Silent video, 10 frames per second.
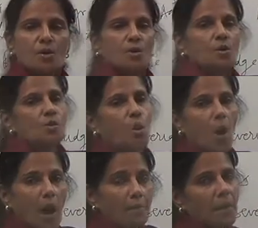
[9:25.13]
So
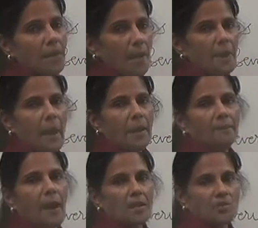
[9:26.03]
Nama and
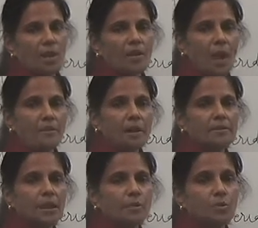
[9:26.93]
Badshah Nama,
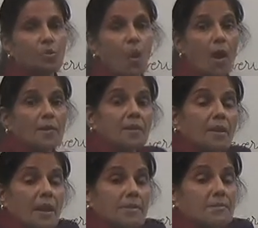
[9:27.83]
they throw a
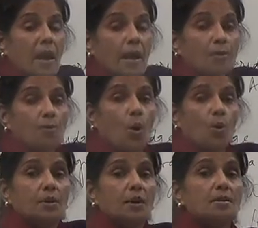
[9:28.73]
great light on
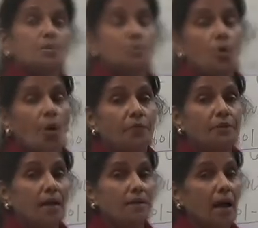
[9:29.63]
the history of
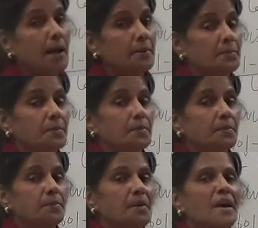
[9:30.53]
their time.
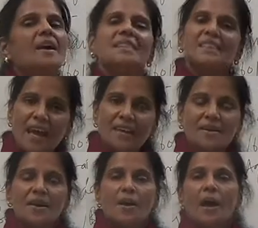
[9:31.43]
Then
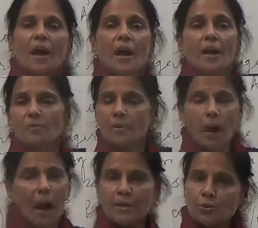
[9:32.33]
uh, uh,
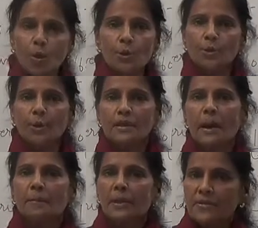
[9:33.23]
I told you in the
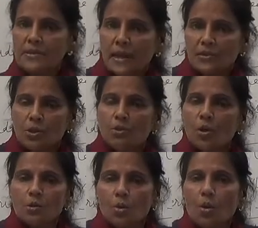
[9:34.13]
previous lectures
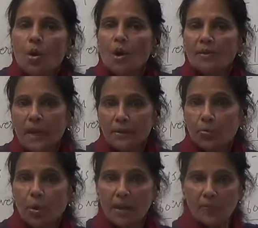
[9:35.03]
also that
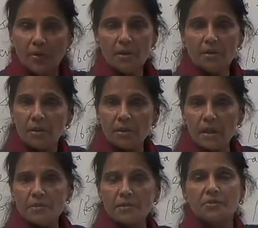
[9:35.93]
whatever
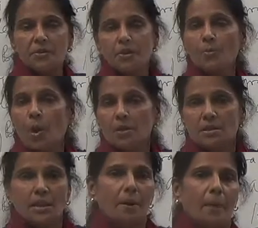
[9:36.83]
these literary works
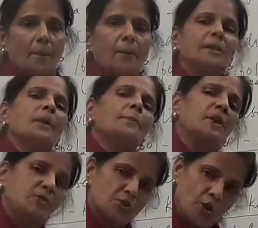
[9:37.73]
came up in the
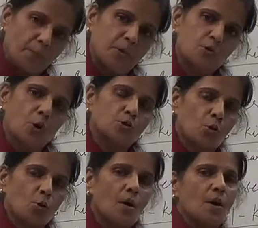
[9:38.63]
previous chapters
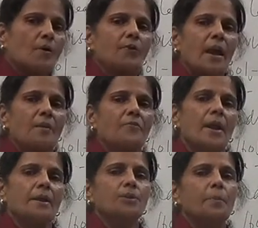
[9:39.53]
also, we have
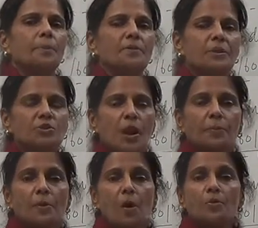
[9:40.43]
read in the previous
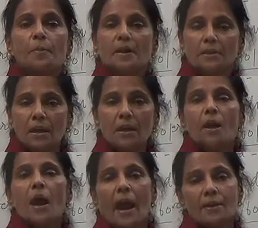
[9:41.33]
chapter about Bhakti
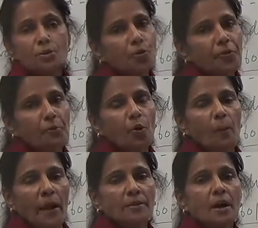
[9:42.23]
and Sufi
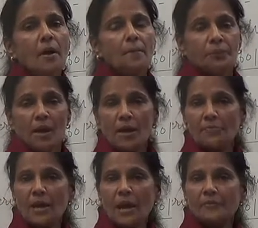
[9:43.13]
movement. Mm, uh,
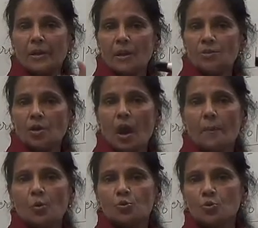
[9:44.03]
we have learnt
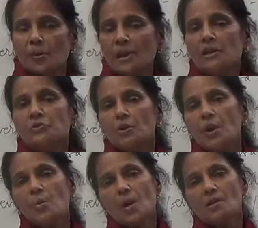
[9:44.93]
about so many literary
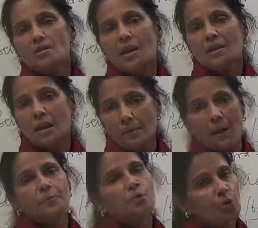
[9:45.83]
works that came
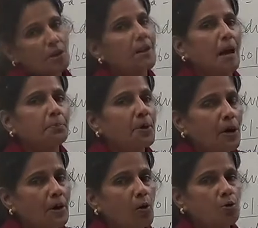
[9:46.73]
up during that
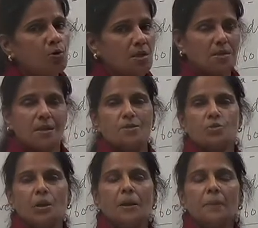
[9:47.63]
period also, 6th century.